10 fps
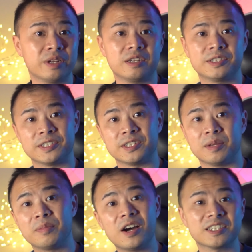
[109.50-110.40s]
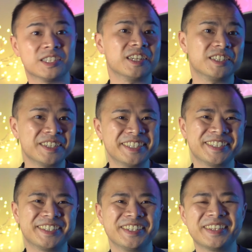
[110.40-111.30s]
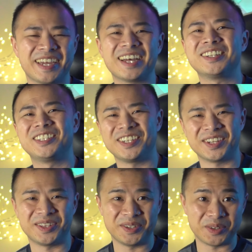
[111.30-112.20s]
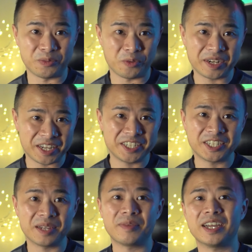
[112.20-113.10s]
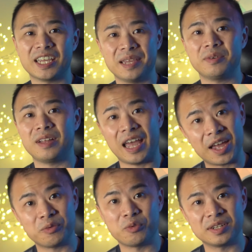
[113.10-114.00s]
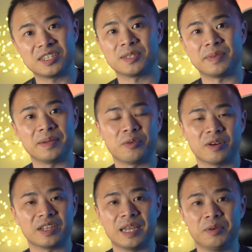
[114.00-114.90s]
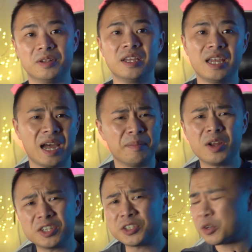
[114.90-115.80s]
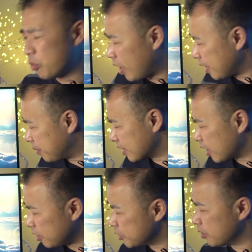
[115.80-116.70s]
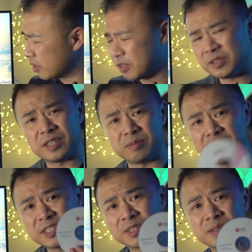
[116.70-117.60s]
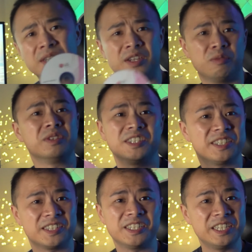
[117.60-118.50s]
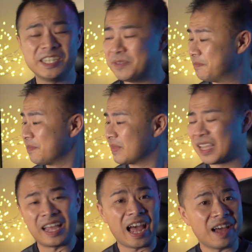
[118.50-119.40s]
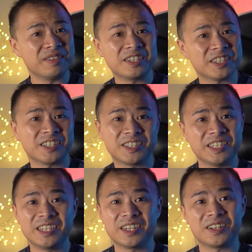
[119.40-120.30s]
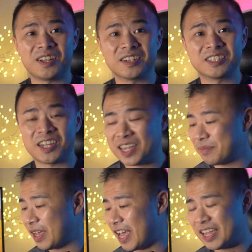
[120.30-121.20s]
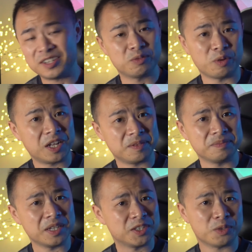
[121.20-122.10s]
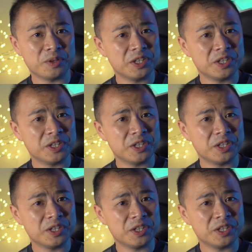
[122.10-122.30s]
at what else is in the box, it's nice to see that LG included one HDMI cable and one DisplayPort cable. I'm not sure why, but they also included this, which is a CD. I haven't touched a CD in a long time, and well, it's